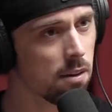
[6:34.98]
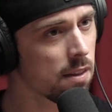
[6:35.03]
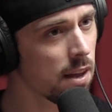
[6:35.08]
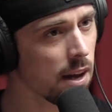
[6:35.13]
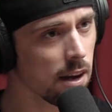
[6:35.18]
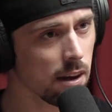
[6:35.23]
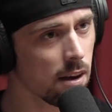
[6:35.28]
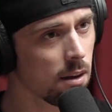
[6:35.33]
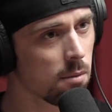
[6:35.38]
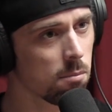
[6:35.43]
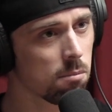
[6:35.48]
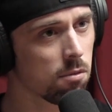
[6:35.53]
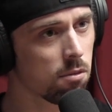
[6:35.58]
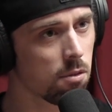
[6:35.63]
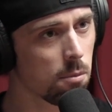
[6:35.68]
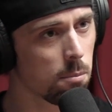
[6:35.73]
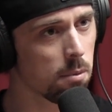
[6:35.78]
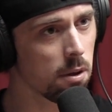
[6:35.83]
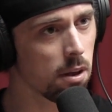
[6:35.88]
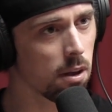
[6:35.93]
did that come
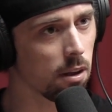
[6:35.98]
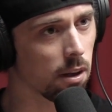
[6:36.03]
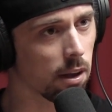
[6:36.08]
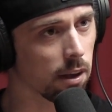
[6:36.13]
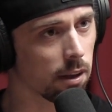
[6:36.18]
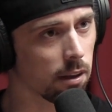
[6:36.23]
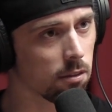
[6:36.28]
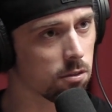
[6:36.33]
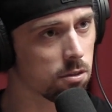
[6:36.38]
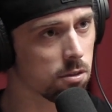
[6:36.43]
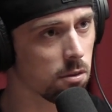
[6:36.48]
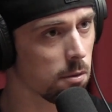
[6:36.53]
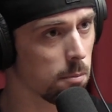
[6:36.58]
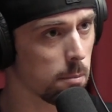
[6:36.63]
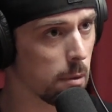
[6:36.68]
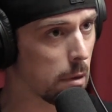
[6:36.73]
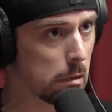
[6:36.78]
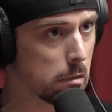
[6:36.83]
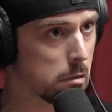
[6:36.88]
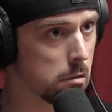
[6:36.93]
to be? Like, so
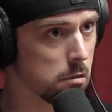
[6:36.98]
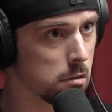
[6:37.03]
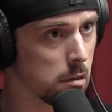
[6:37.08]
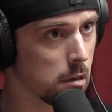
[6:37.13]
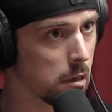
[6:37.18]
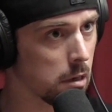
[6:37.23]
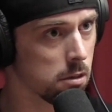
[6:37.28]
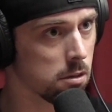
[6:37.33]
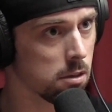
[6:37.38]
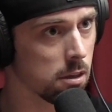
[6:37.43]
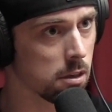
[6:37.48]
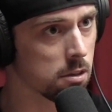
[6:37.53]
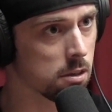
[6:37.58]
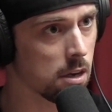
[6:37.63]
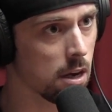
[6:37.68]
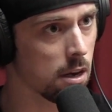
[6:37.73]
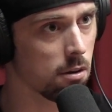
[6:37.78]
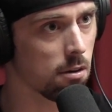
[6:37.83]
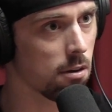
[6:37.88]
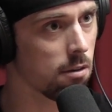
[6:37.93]
the Belgians, I guess, like,
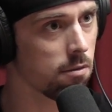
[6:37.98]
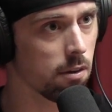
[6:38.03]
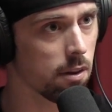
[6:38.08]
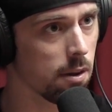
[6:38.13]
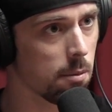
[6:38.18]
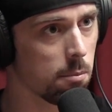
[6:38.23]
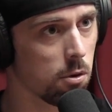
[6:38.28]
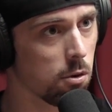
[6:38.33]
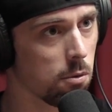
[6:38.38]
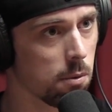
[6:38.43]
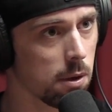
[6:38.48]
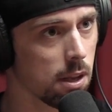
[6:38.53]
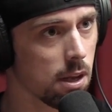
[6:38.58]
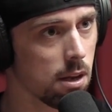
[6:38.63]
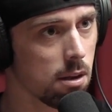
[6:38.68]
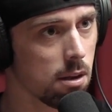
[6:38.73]
signed off on them doing